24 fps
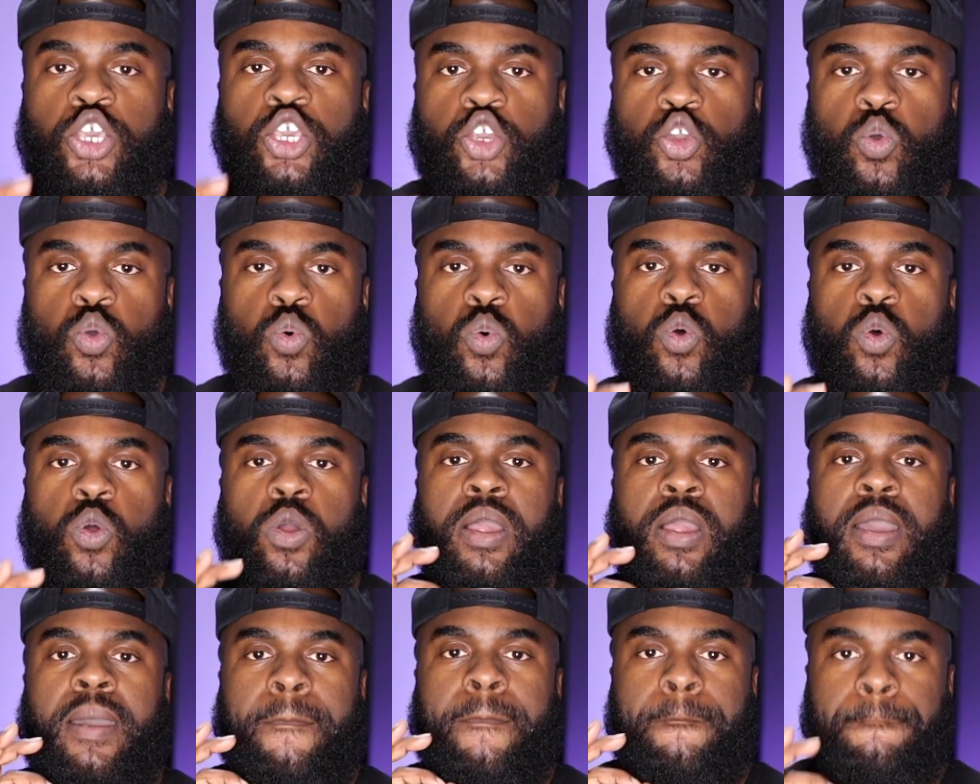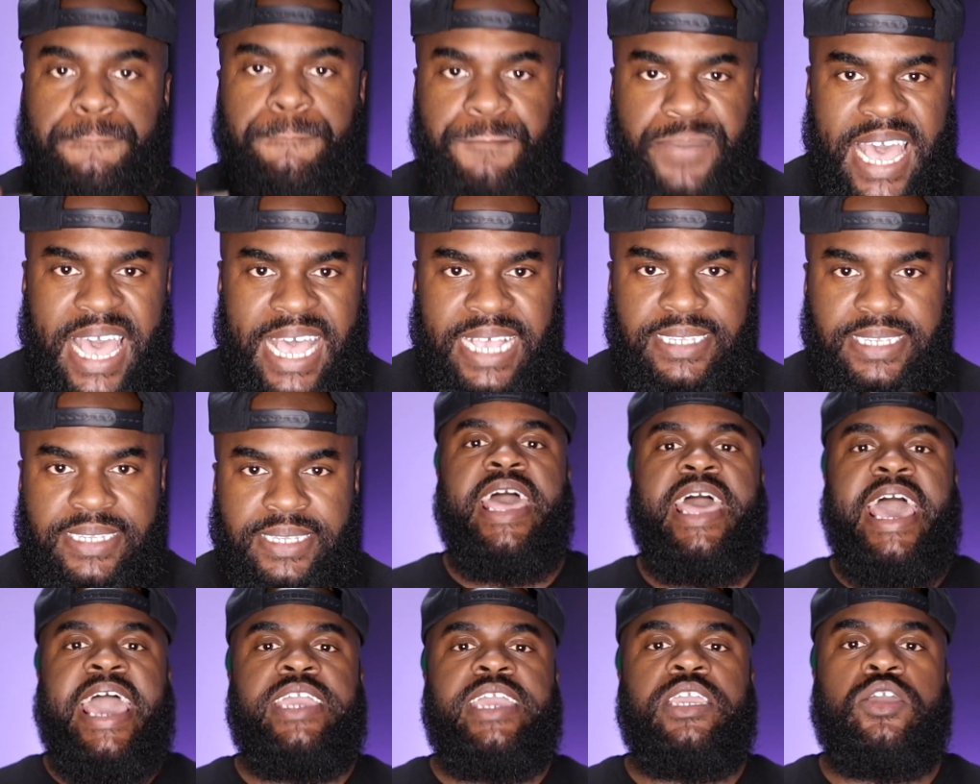your best.
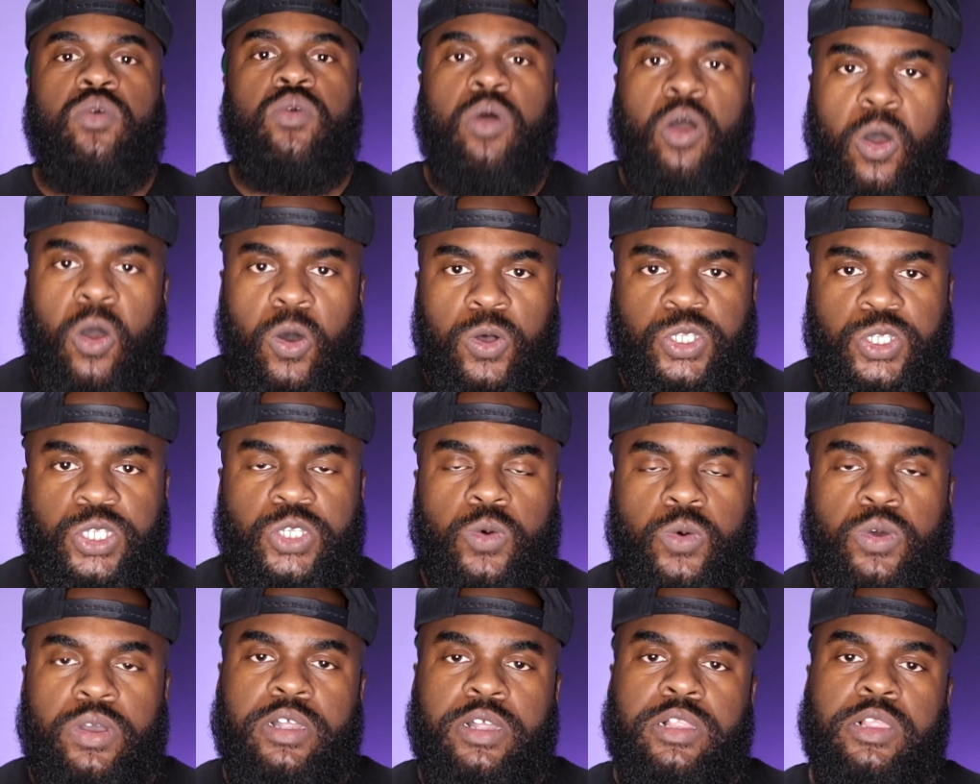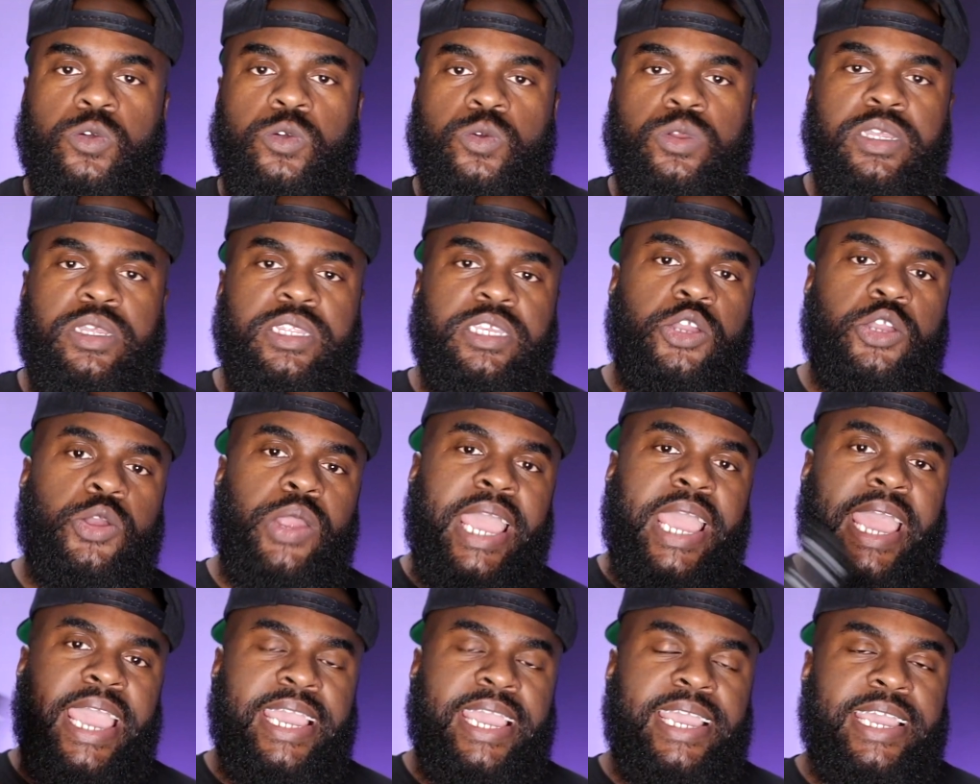And you'll also include in
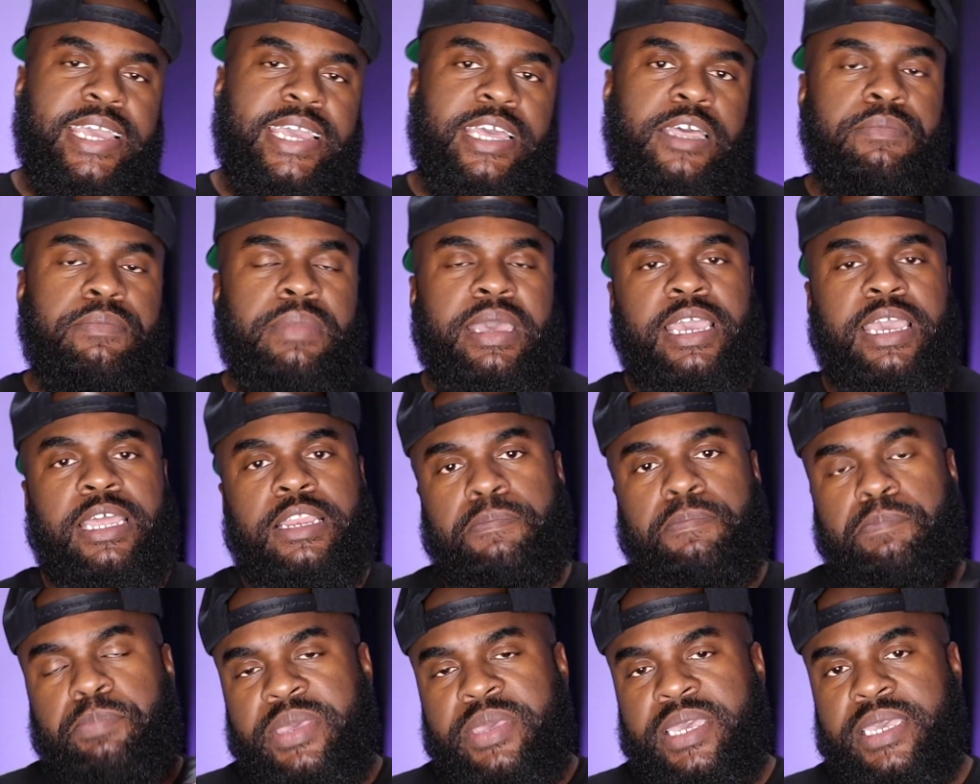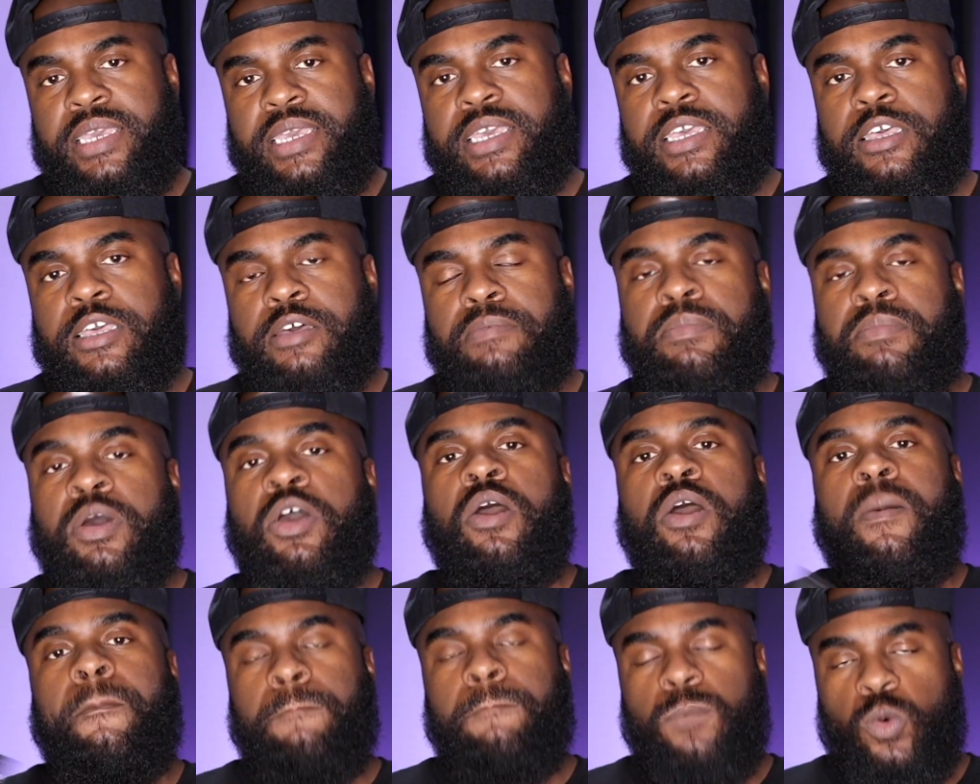your AM and PM
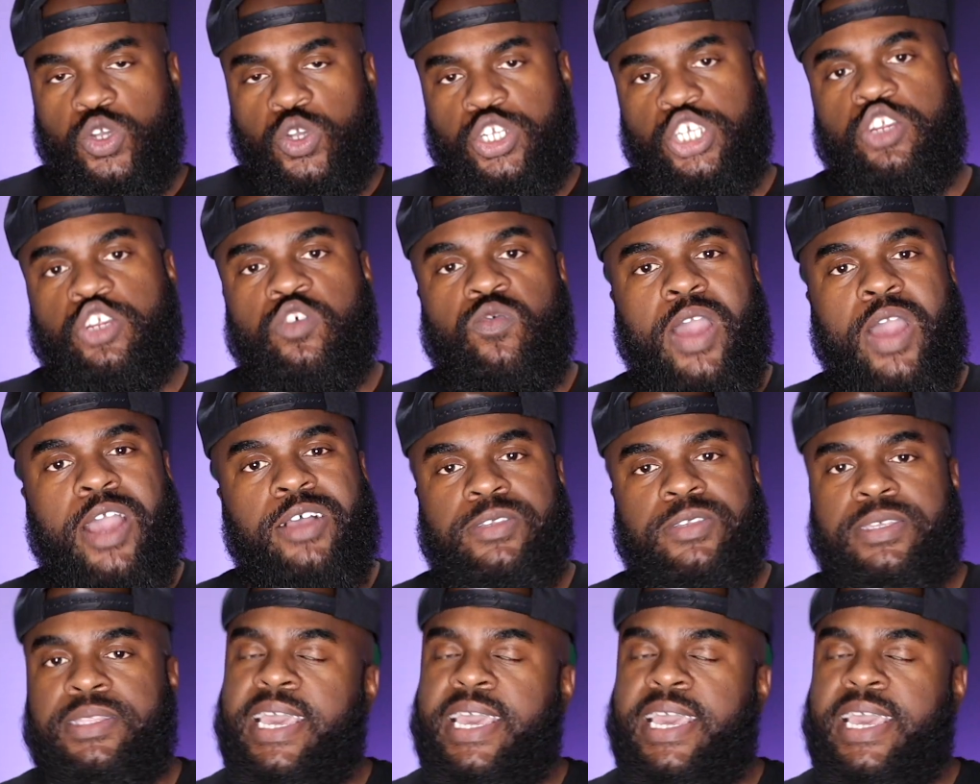moisturizer.